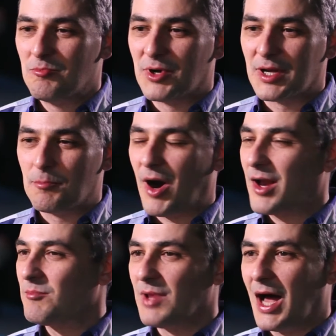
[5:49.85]
But
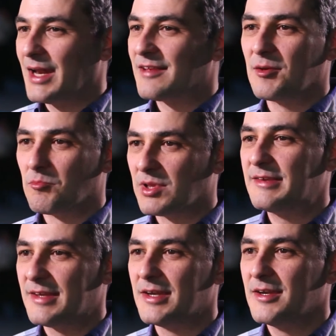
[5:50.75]
bottom line is
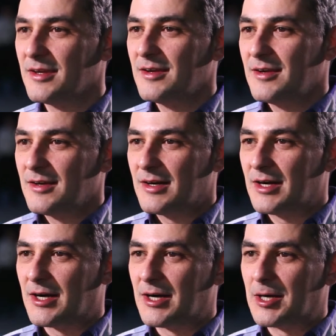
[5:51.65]
simplicity.
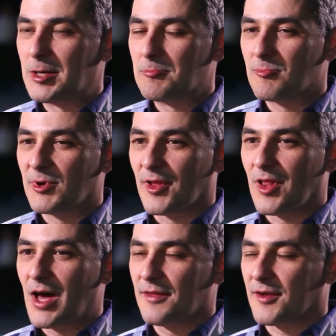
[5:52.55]
With a
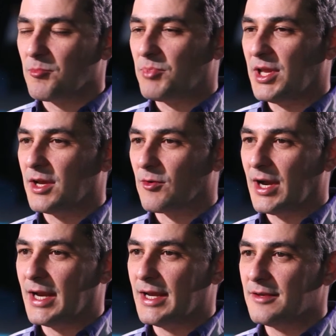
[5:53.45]
lot of the competing
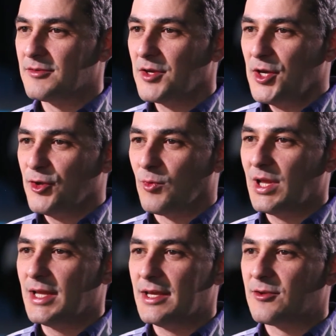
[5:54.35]
arrays, you
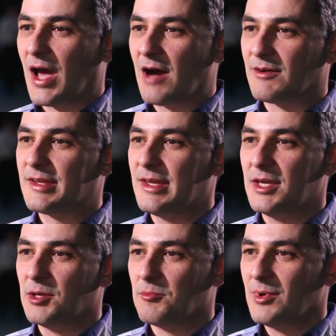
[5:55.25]
really need to have a
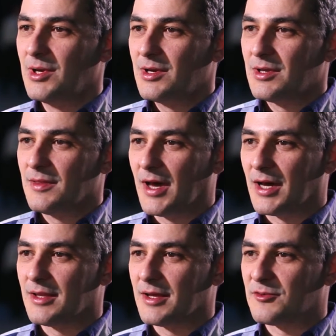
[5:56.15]
team
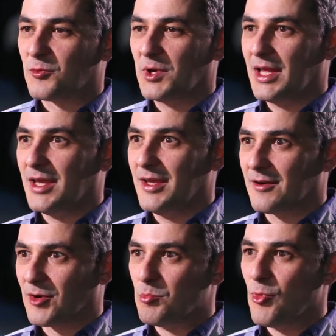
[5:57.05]
that's really
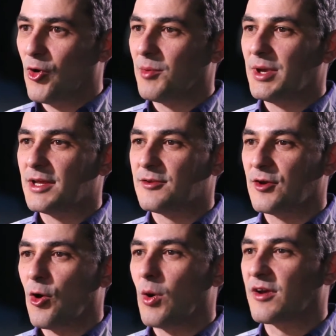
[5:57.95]
eager and motivated to
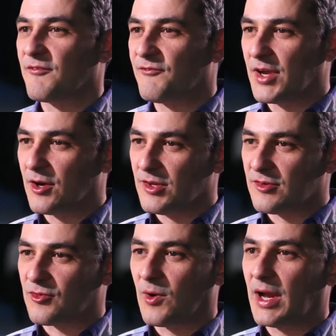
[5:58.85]
go and configure
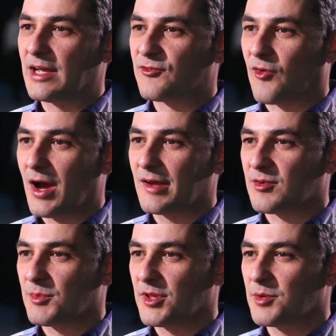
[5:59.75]
this array and try
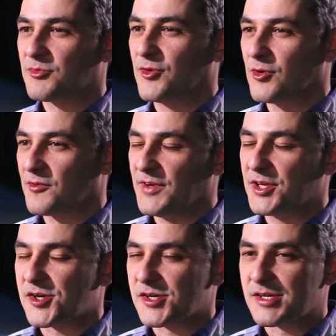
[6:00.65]
some of the obscure
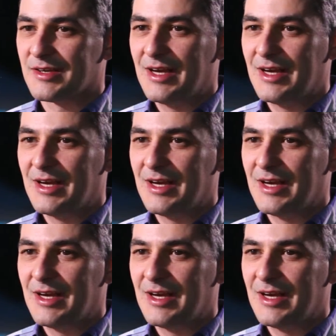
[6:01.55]
features.